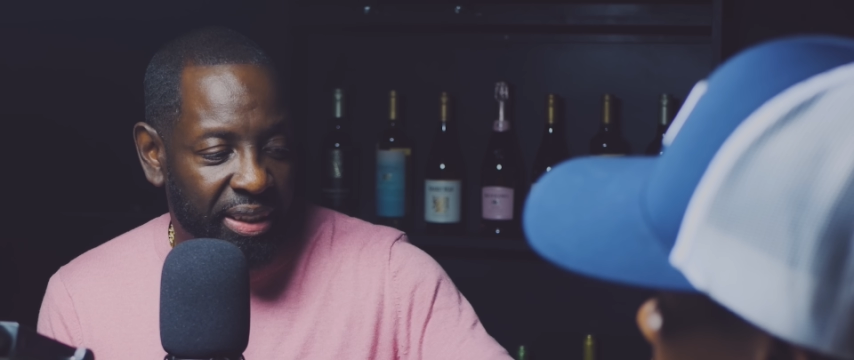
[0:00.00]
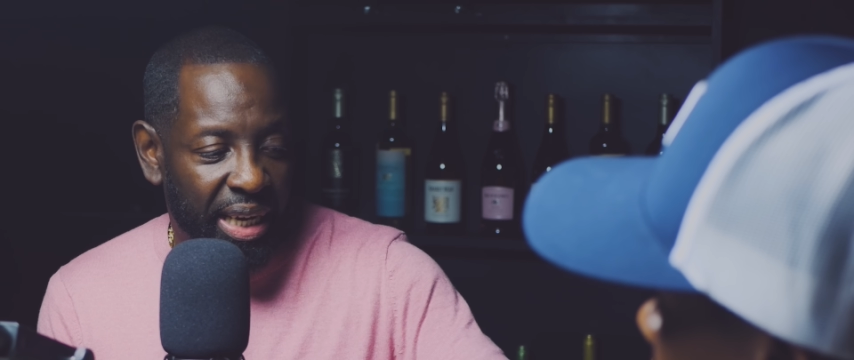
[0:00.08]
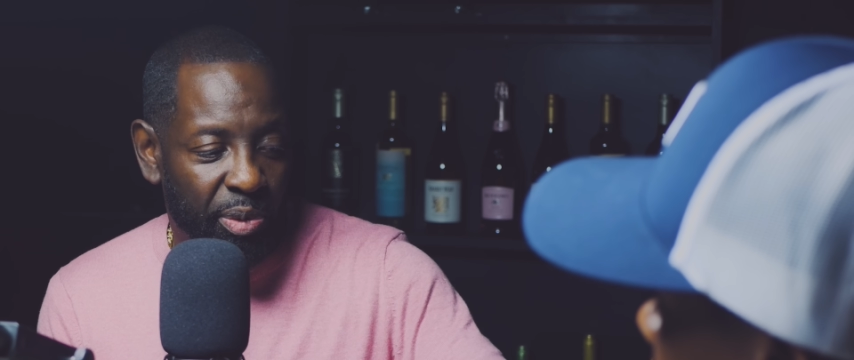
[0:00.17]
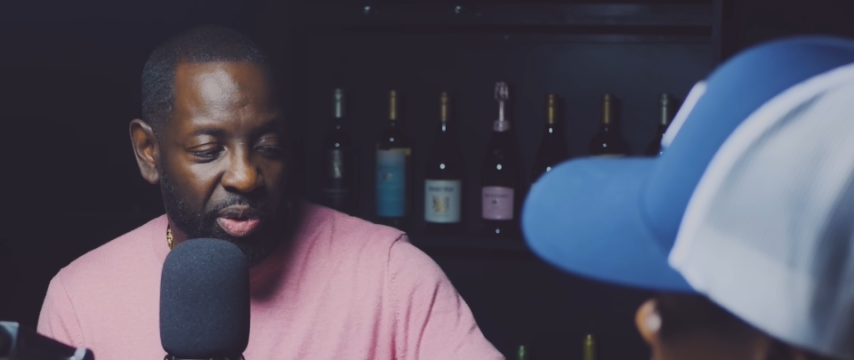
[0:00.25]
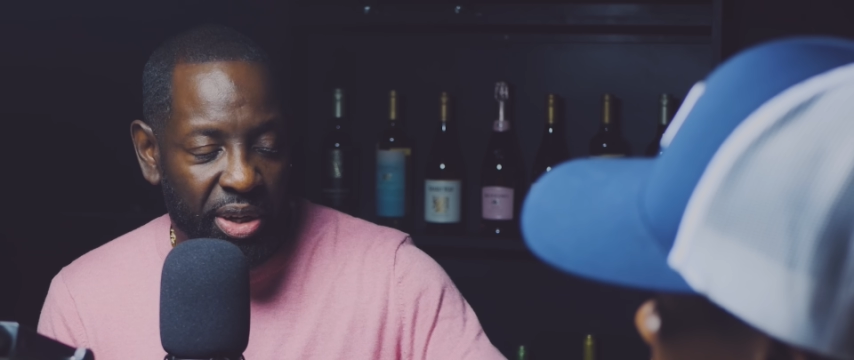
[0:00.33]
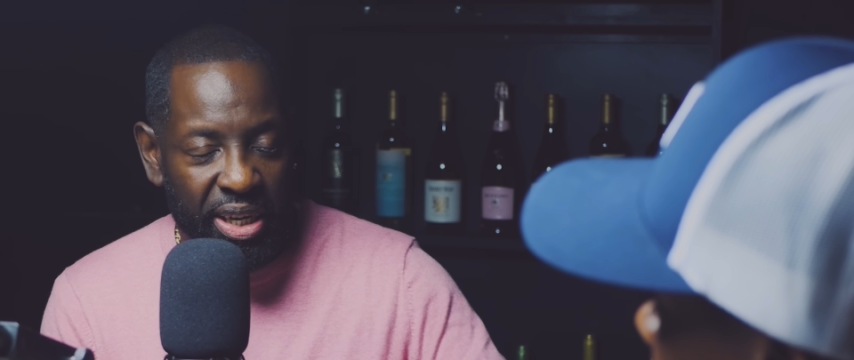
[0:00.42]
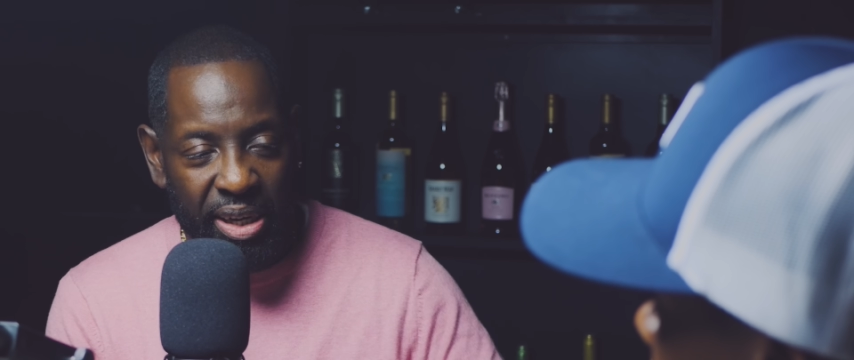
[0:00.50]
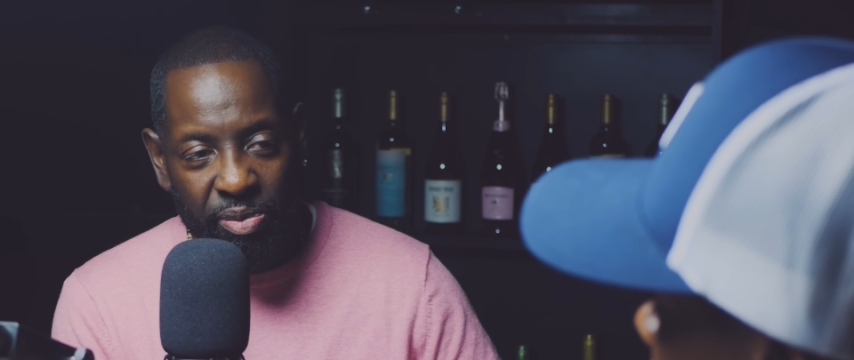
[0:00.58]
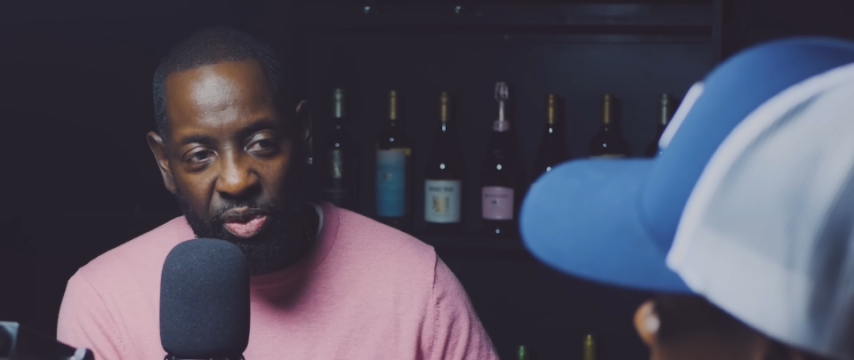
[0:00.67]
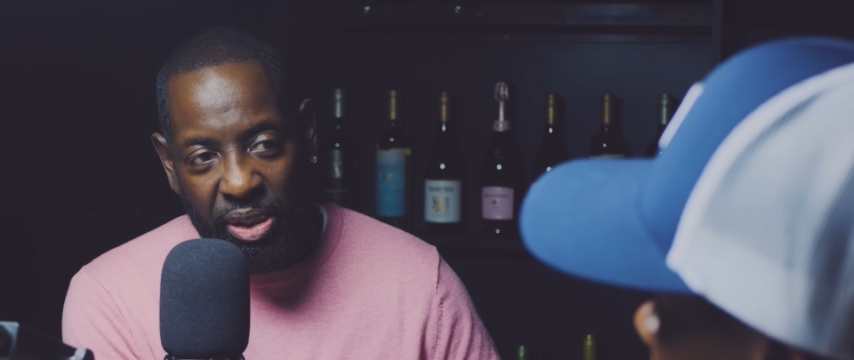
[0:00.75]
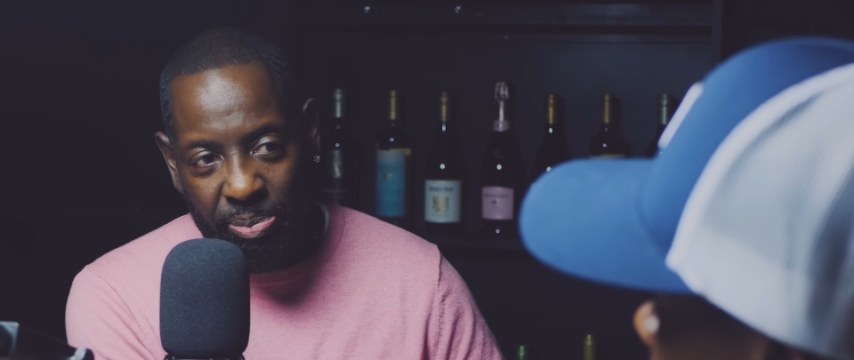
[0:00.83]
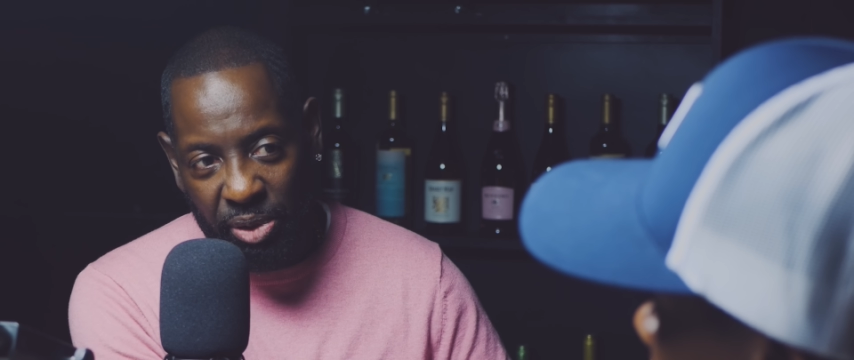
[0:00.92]
They would
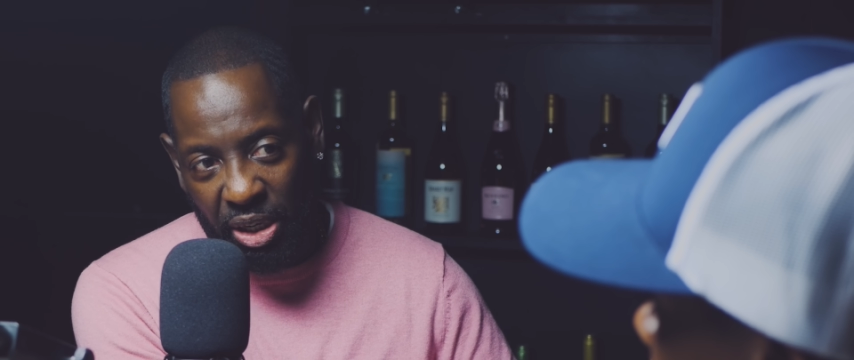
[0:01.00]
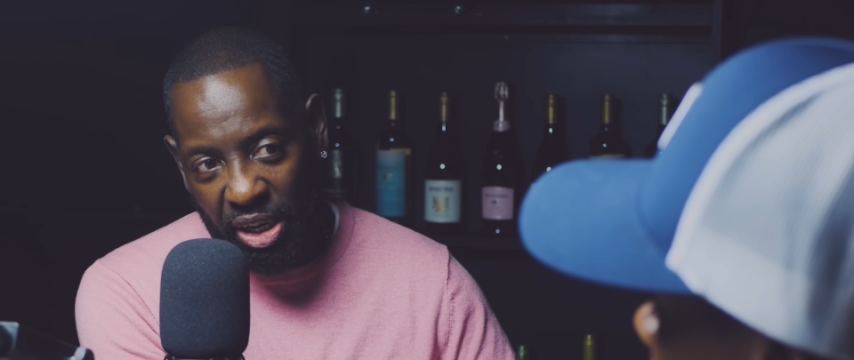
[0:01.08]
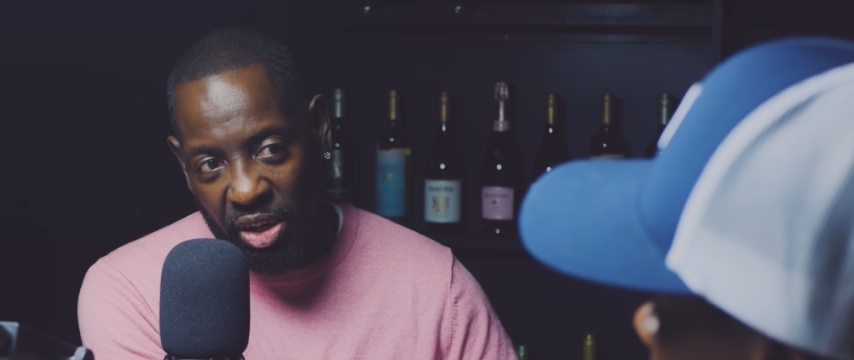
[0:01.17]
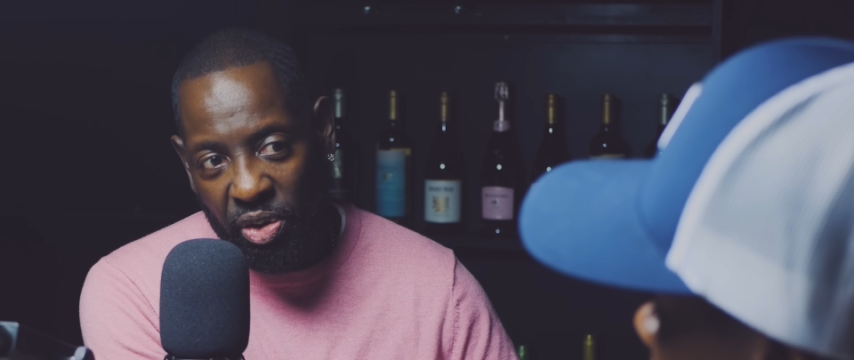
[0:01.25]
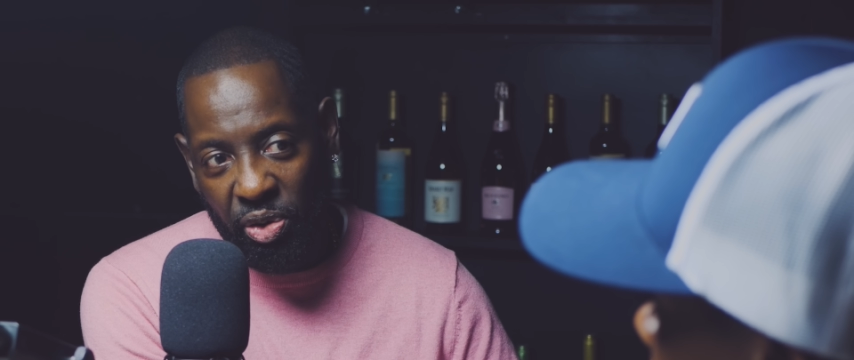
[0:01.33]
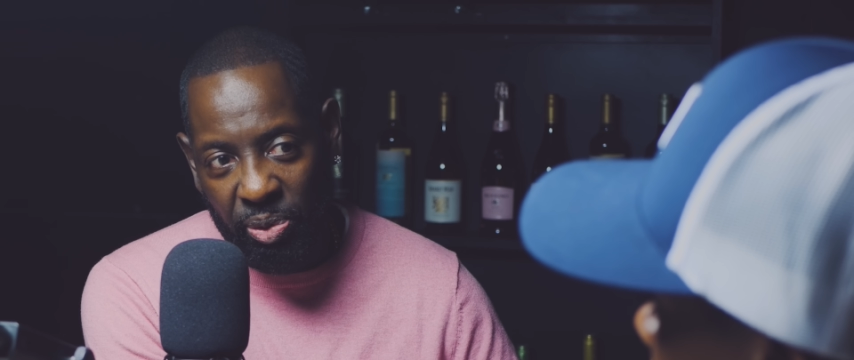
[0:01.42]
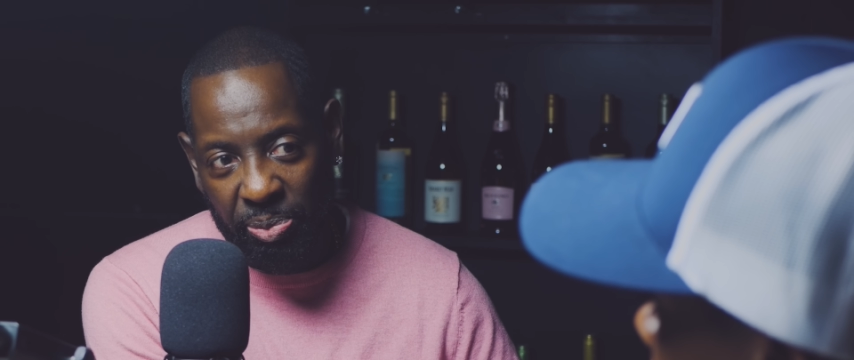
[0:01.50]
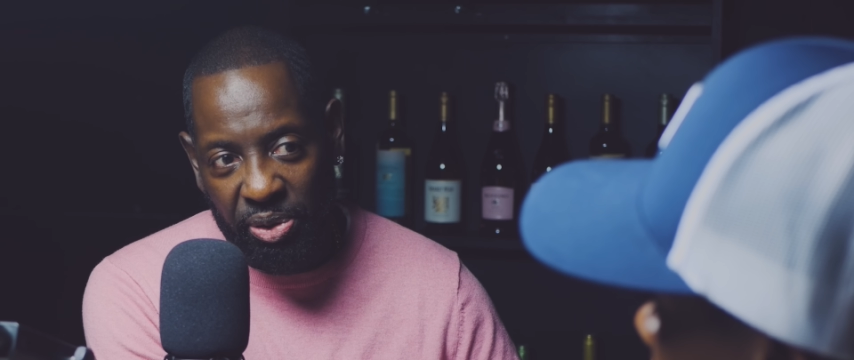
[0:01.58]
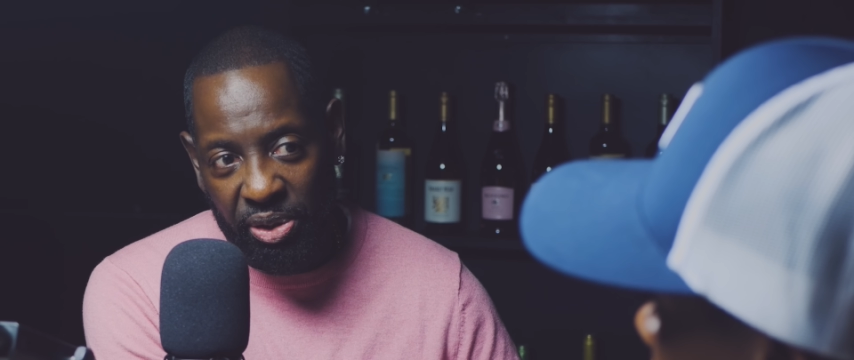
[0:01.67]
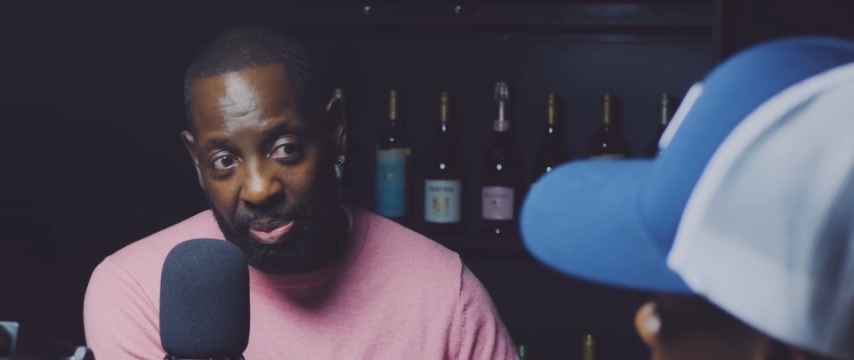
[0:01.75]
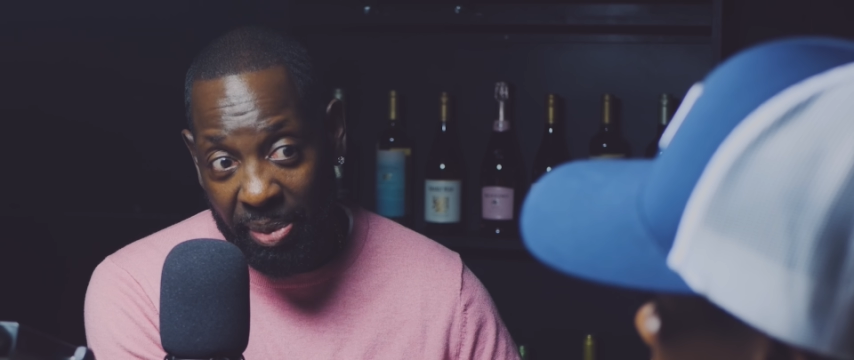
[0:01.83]
give them the herbs.